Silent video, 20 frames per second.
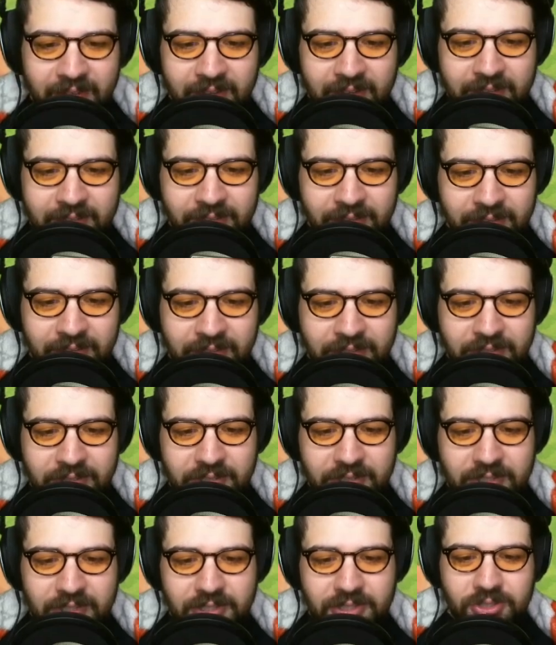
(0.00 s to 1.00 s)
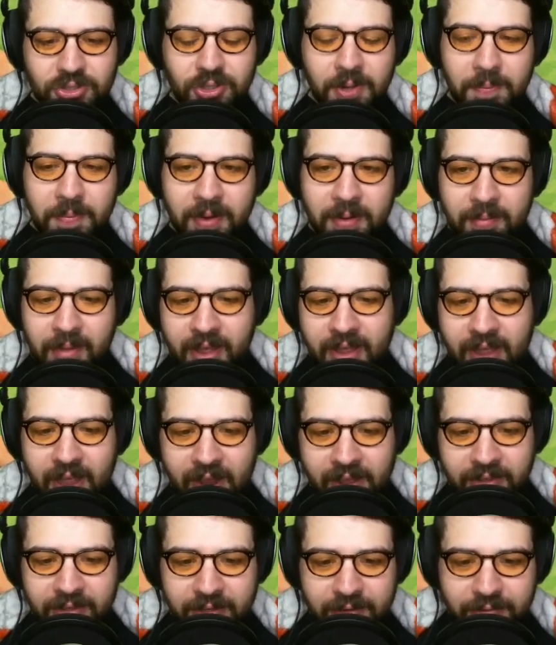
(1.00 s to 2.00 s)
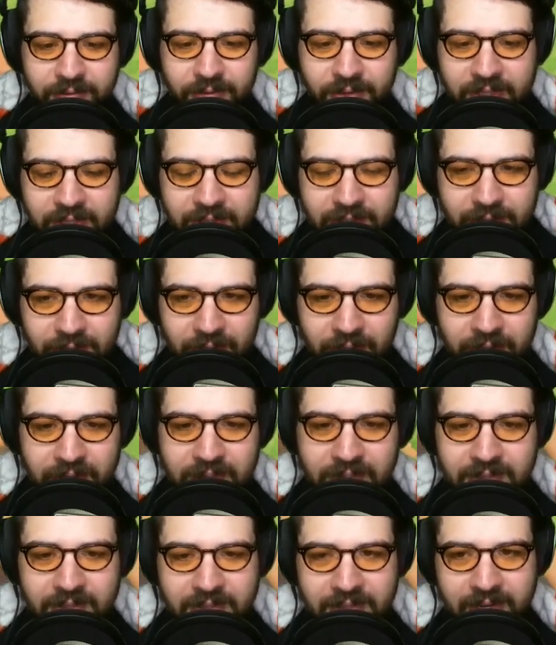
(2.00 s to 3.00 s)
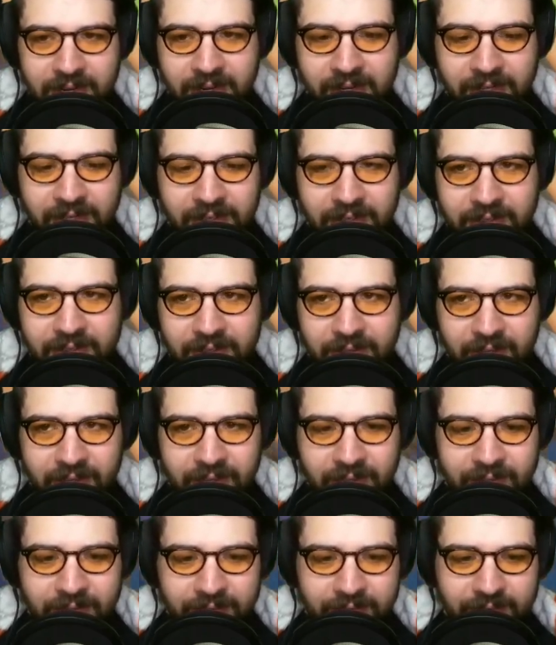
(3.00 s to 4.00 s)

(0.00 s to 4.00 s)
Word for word: You're really just stripping my island of resources here, huh?